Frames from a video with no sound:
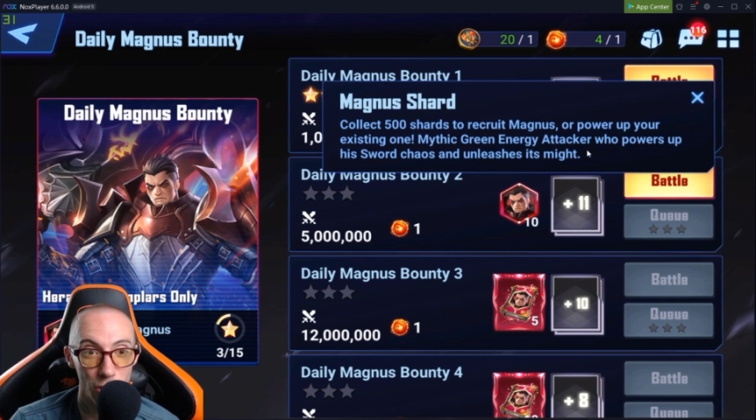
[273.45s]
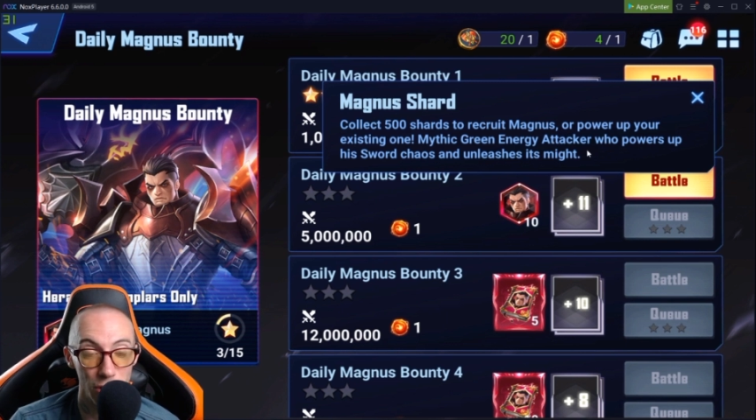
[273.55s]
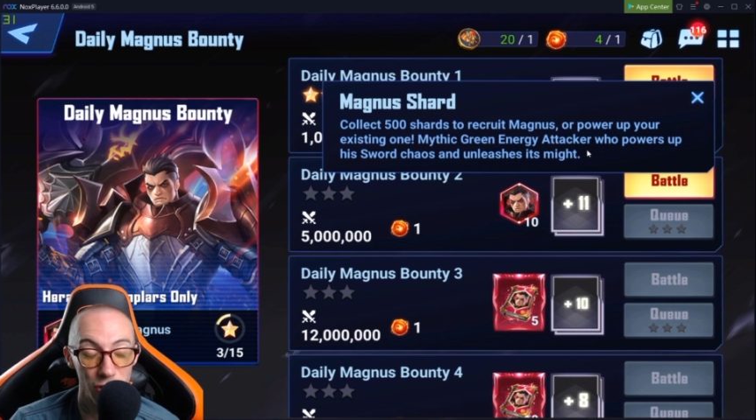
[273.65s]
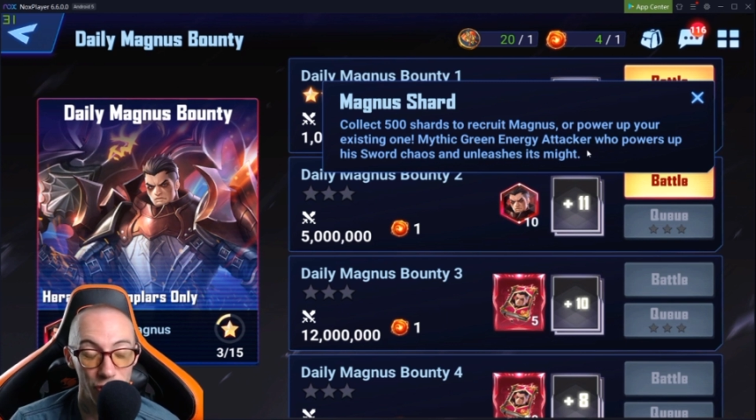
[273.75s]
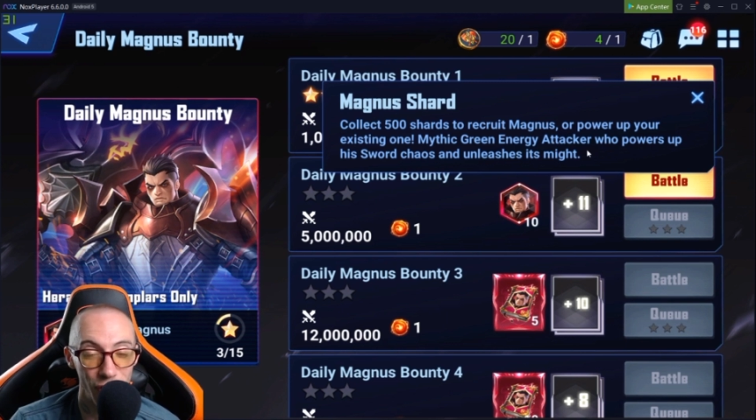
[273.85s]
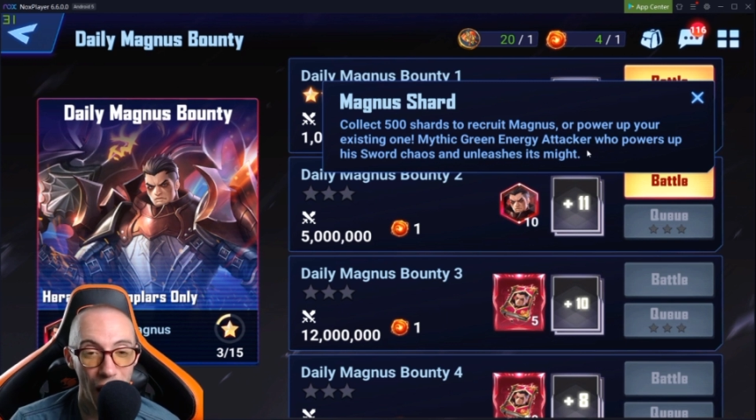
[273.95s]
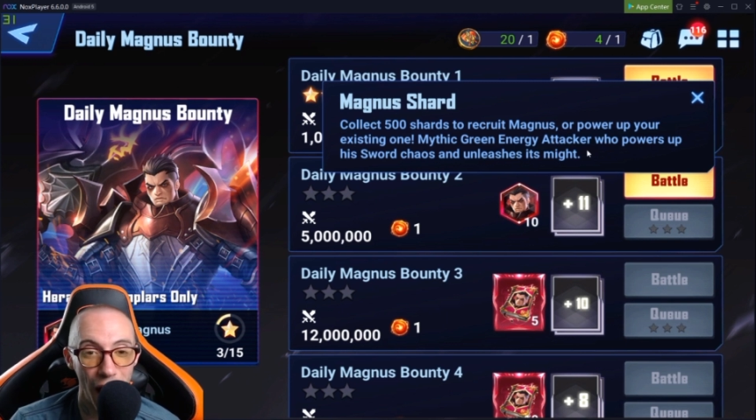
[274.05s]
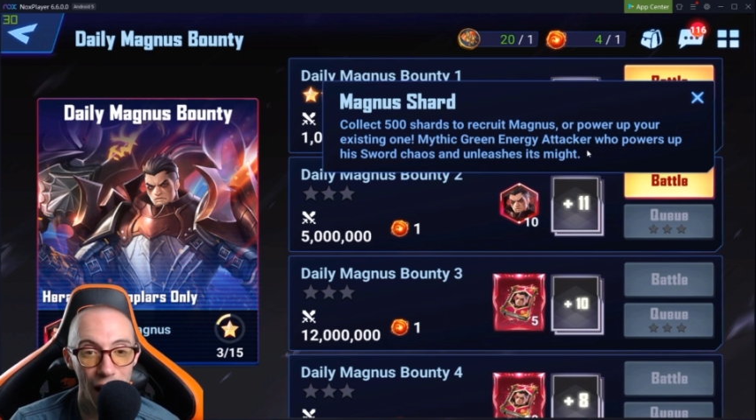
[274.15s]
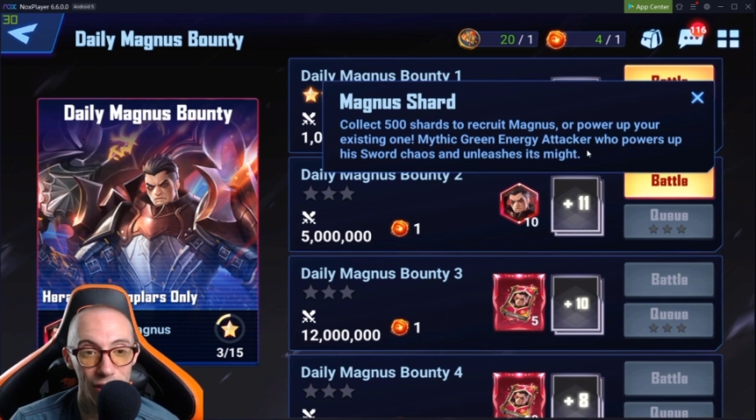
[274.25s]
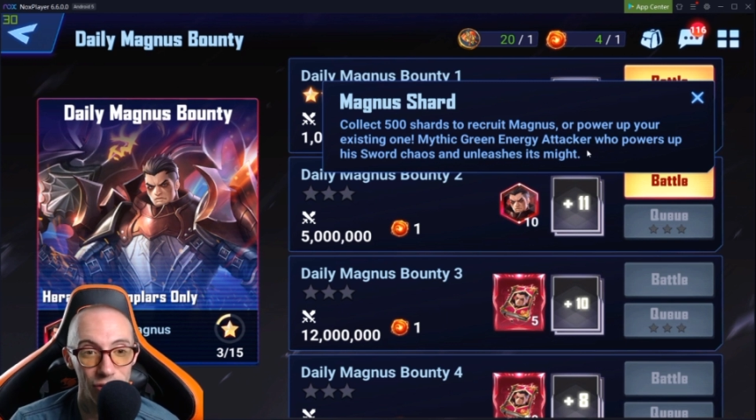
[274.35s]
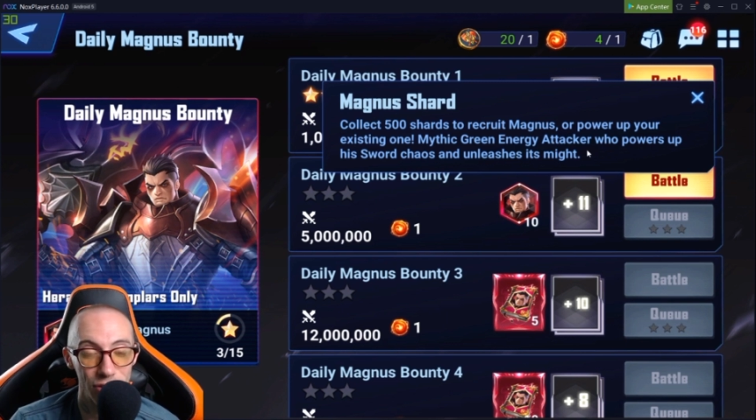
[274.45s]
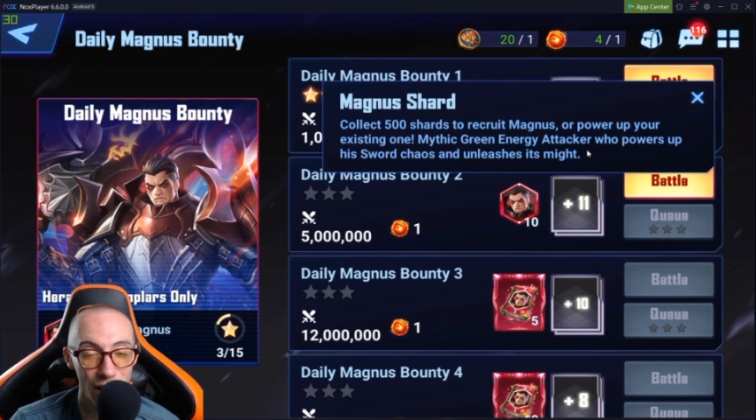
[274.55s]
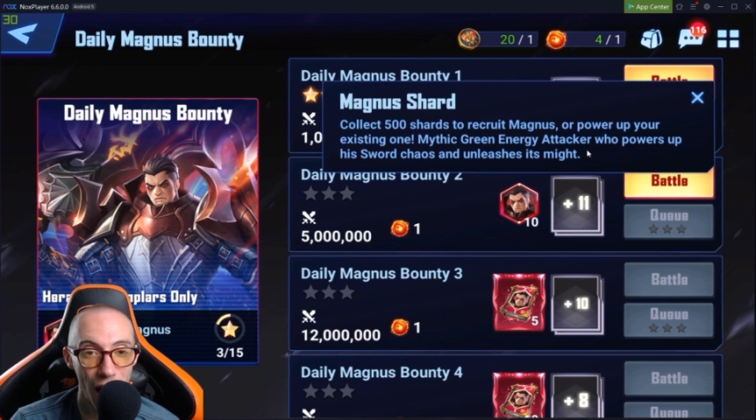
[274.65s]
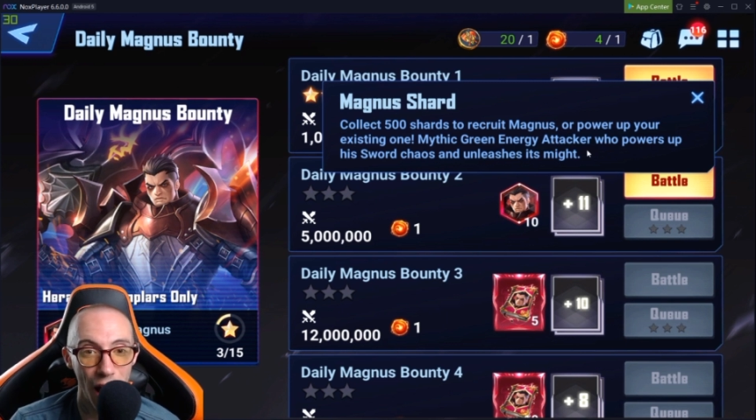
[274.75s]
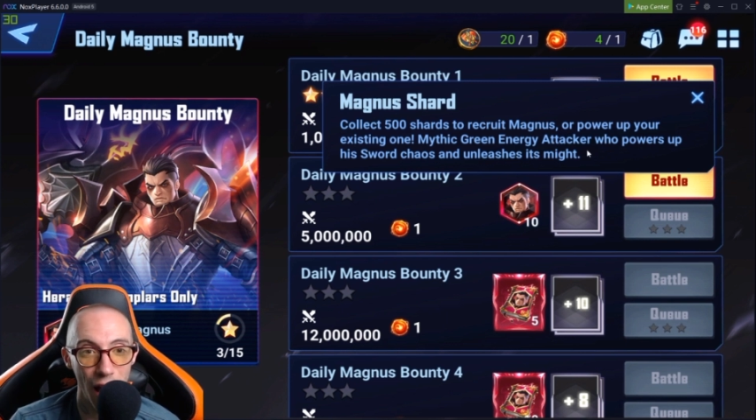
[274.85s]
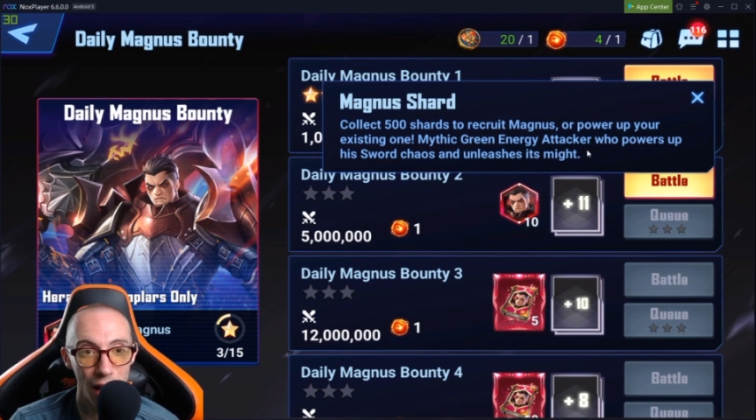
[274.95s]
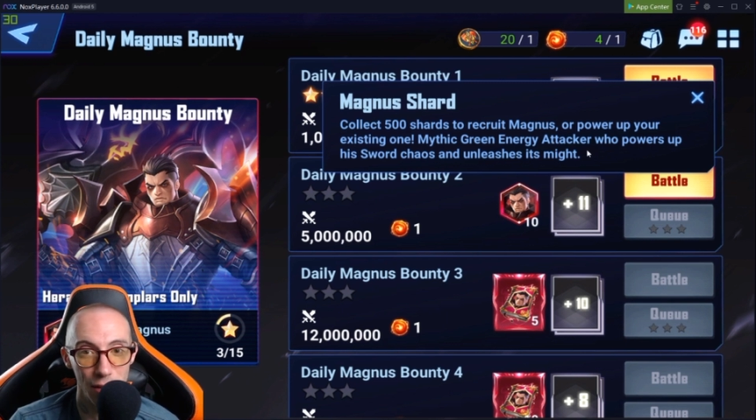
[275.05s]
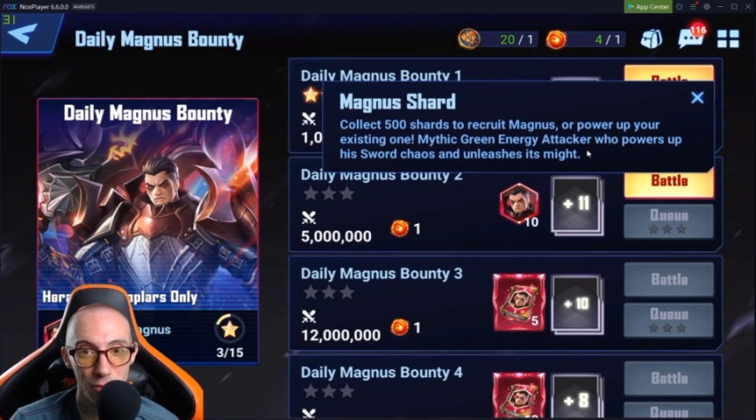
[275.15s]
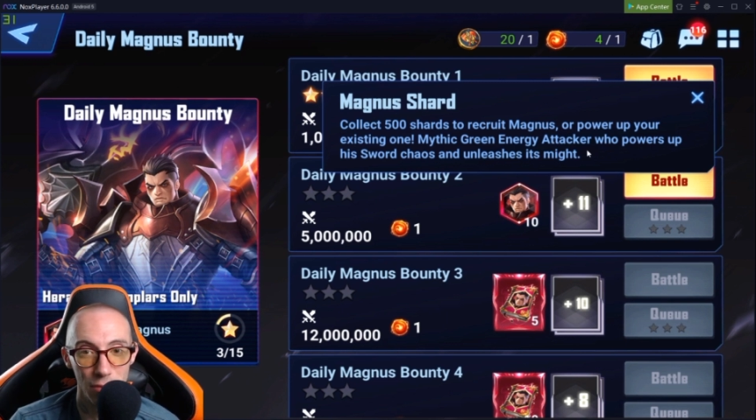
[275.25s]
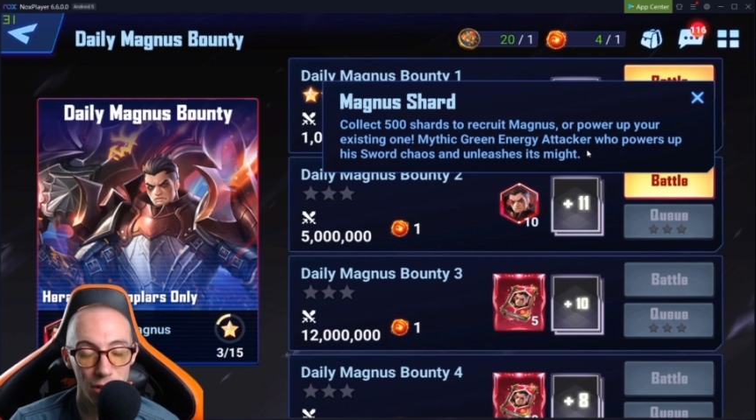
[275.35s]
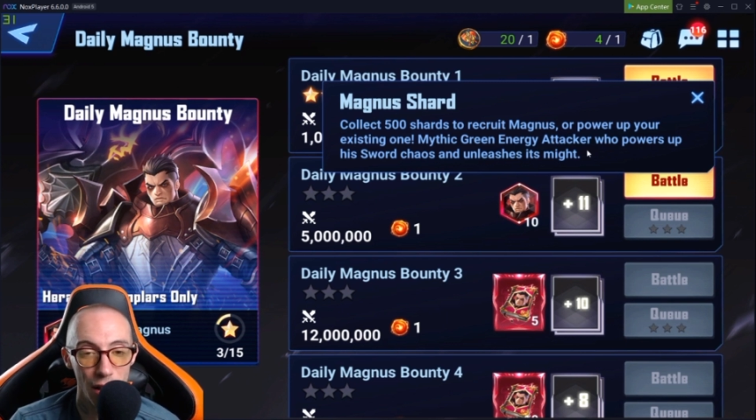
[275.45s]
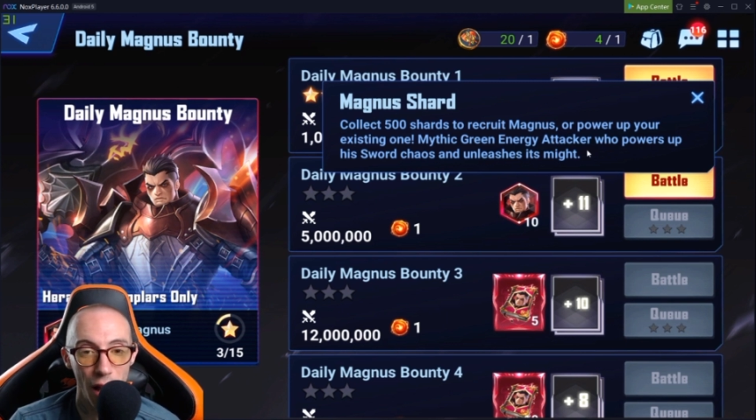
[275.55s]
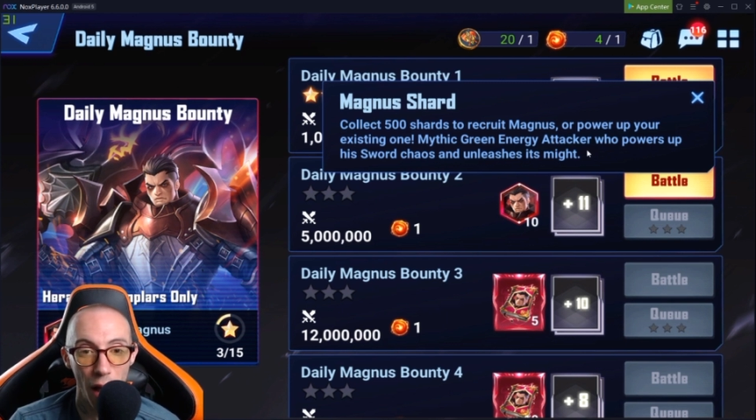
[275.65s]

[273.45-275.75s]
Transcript: So it's 5 times,